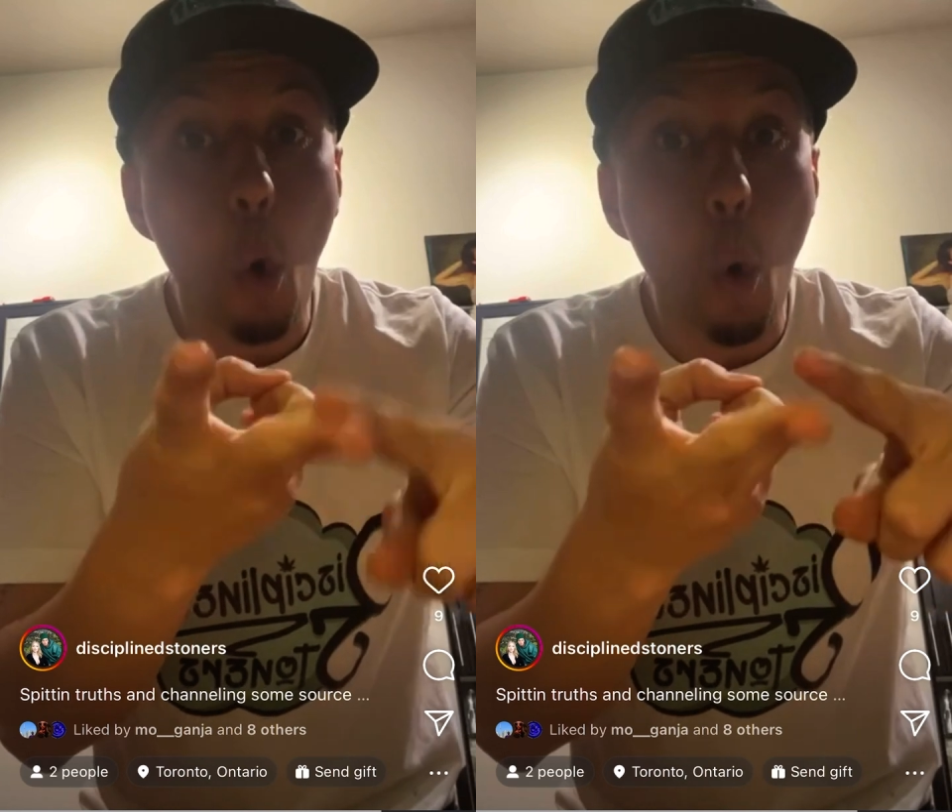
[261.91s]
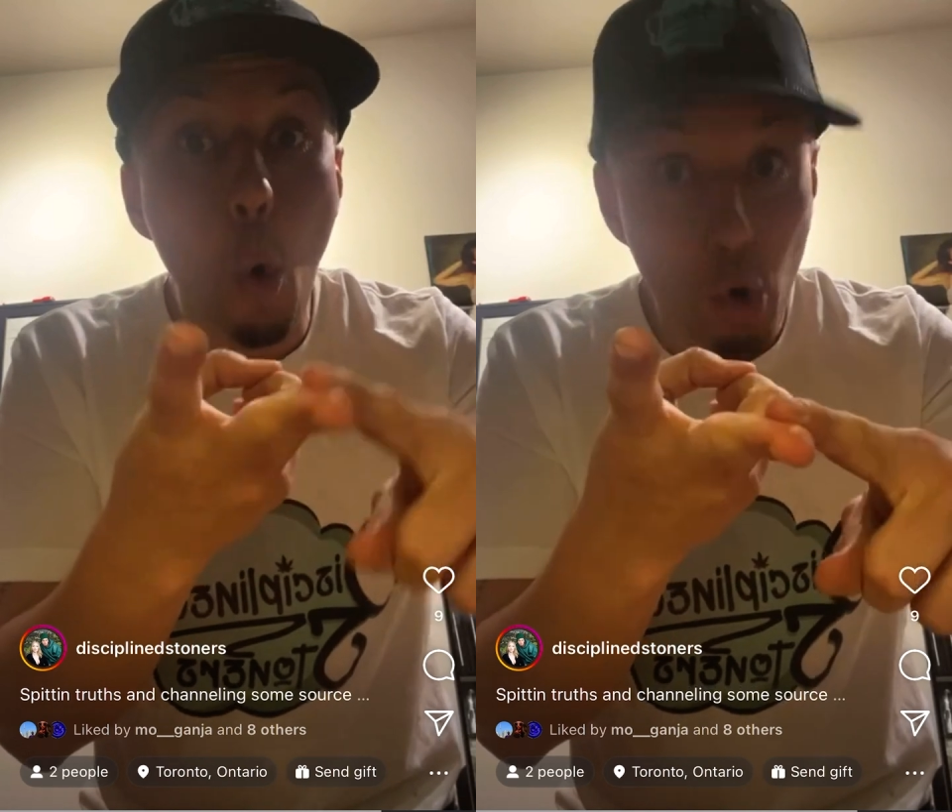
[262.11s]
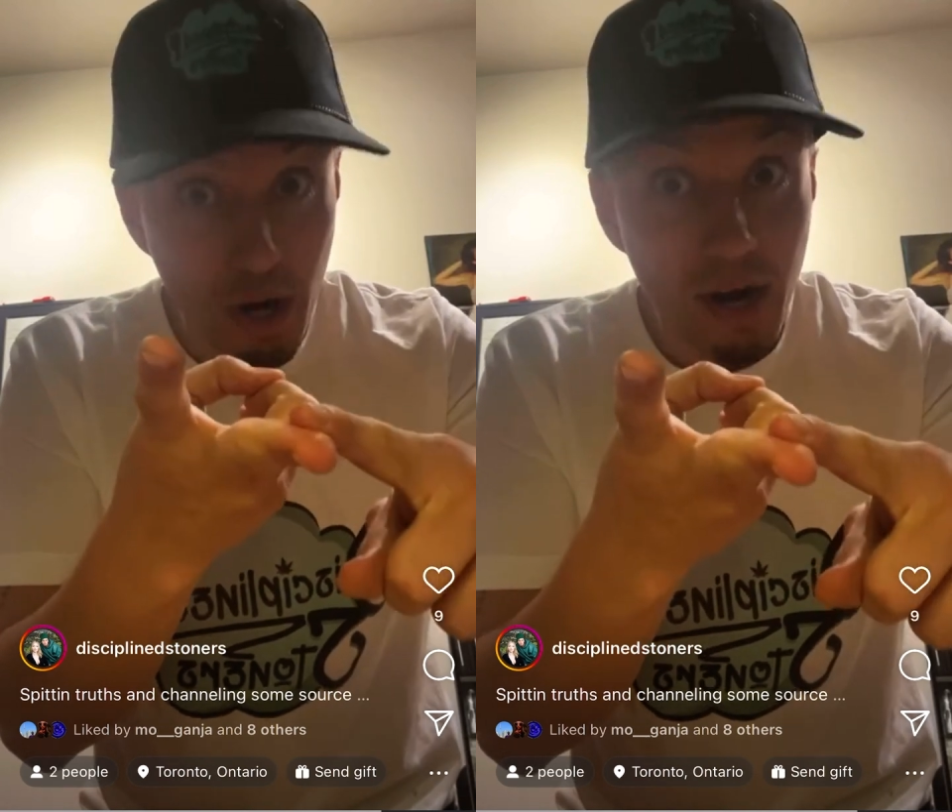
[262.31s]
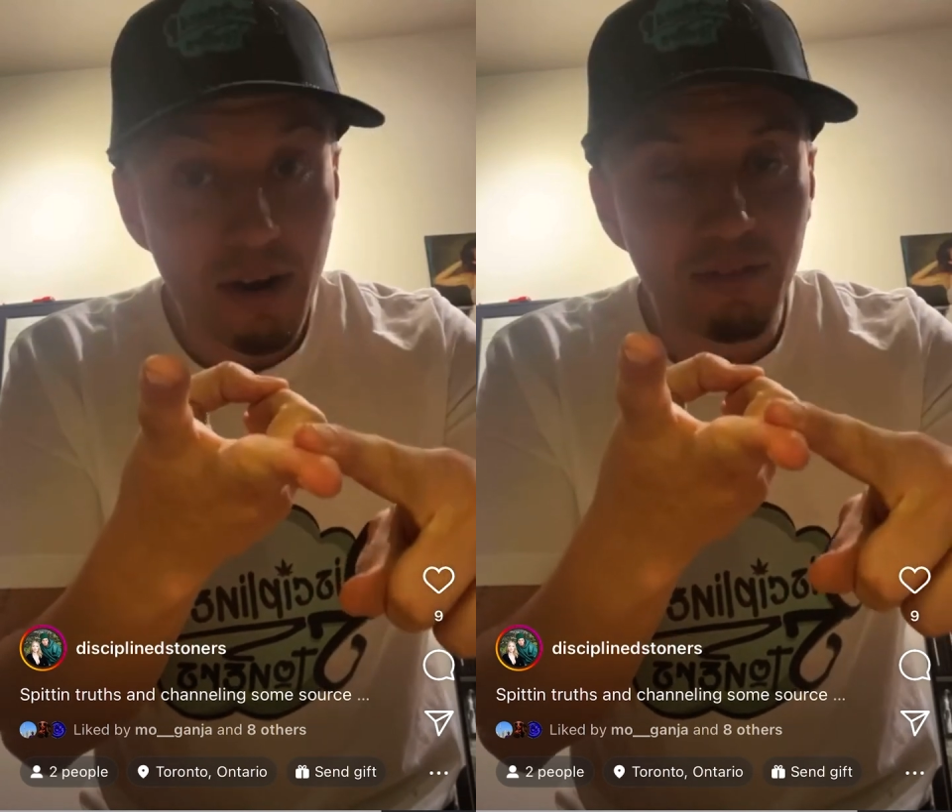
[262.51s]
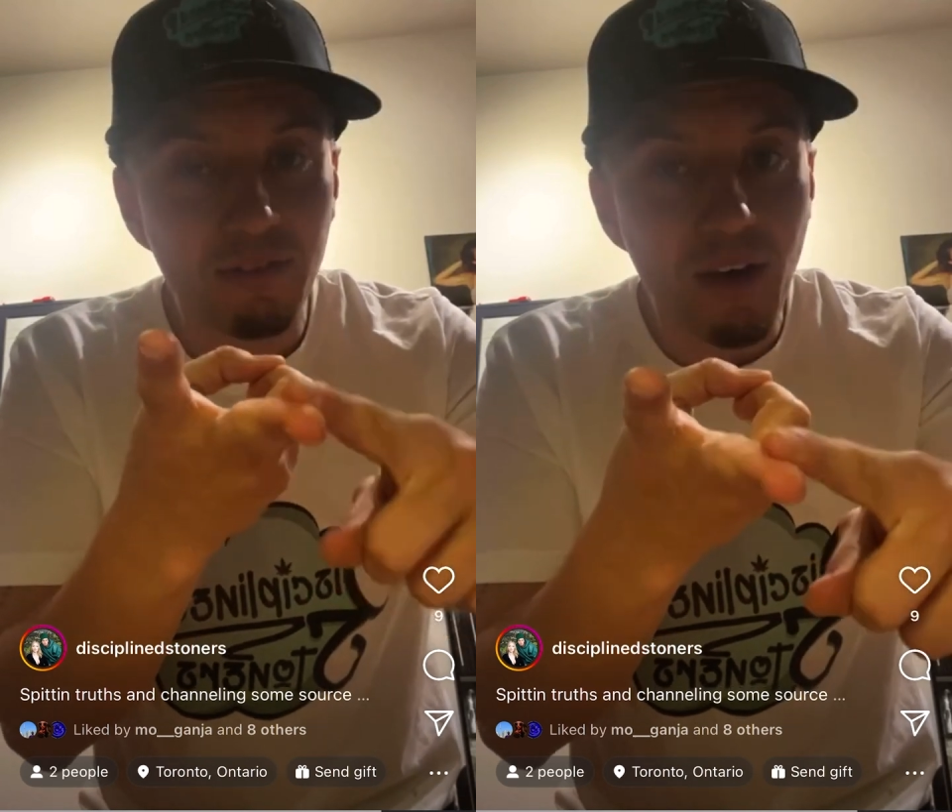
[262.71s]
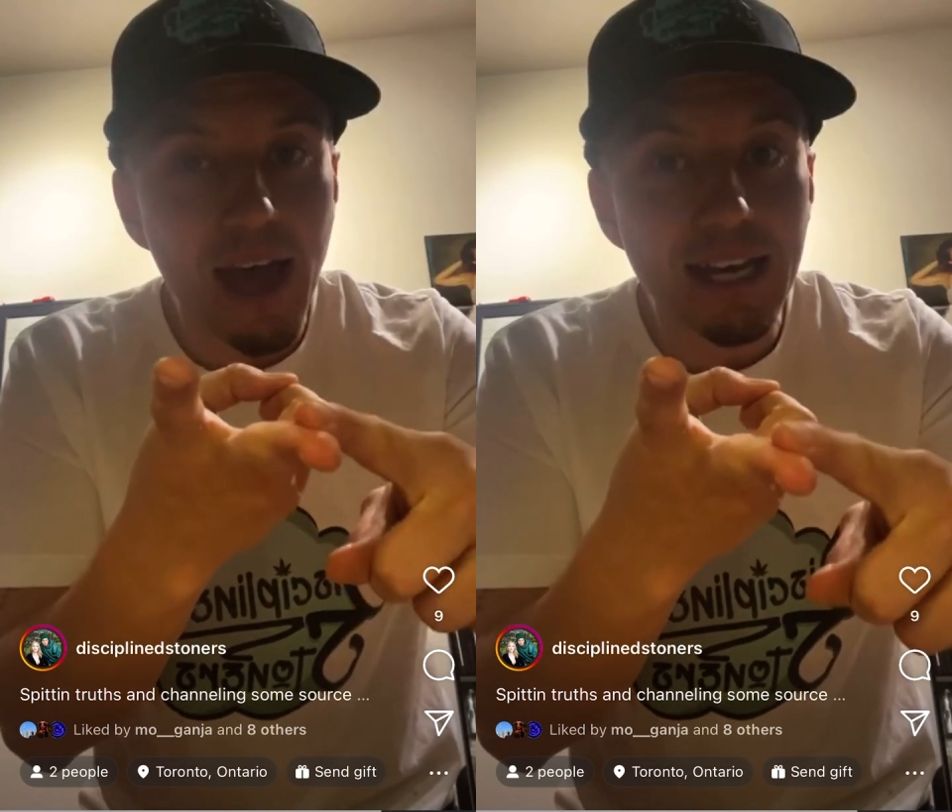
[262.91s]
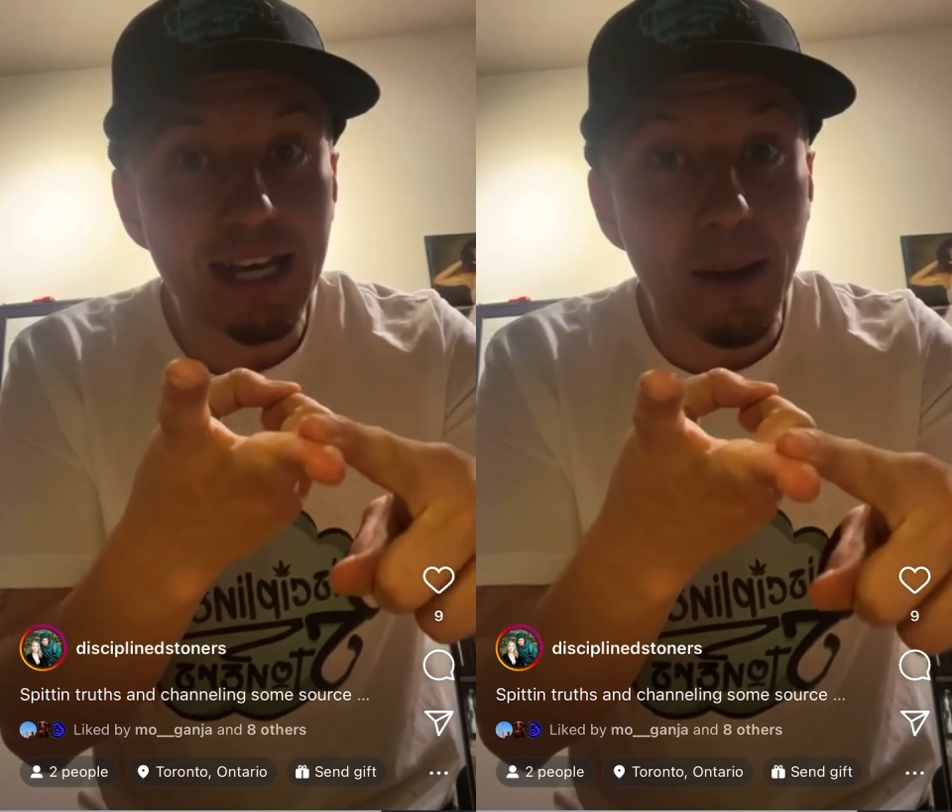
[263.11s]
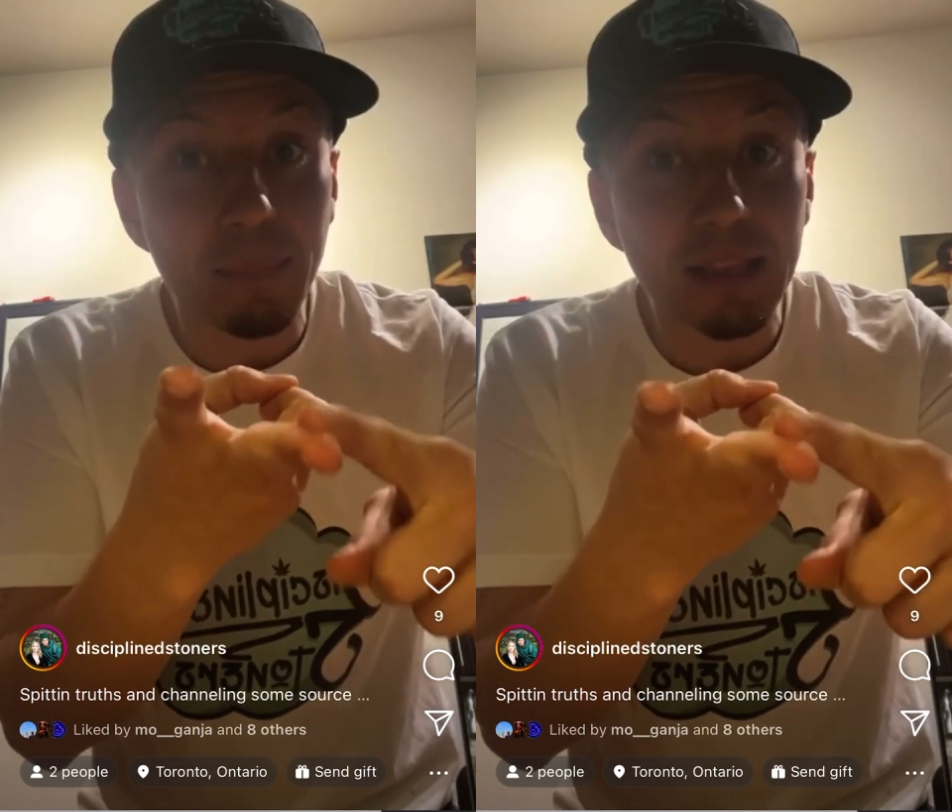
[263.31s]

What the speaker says: or finding a